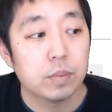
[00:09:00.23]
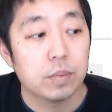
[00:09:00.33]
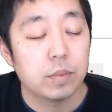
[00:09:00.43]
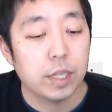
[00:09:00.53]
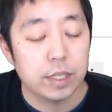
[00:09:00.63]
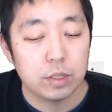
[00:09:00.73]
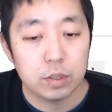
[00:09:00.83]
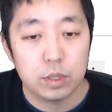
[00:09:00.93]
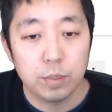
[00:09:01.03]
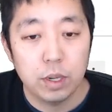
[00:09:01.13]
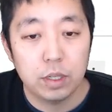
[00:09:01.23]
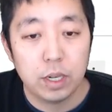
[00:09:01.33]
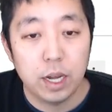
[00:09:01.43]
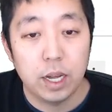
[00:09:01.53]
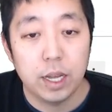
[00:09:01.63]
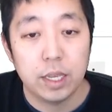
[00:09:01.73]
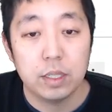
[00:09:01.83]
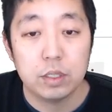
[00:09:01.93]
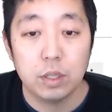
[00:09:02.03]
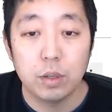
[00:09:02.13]
yeah, so smaller I.
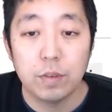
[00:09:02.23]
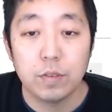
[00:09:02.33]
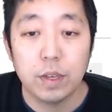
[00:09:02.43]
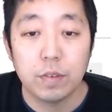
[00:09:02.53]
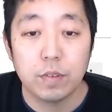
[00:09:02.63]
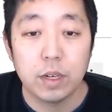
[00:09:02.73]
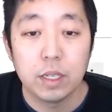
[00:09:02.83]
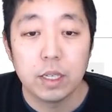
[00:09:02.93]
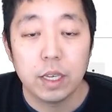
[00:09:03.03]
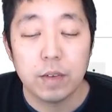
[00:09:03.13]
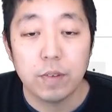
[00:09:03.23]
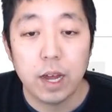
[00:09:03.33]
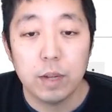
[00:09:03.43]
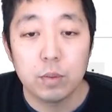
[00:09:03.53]
So if, if, if I were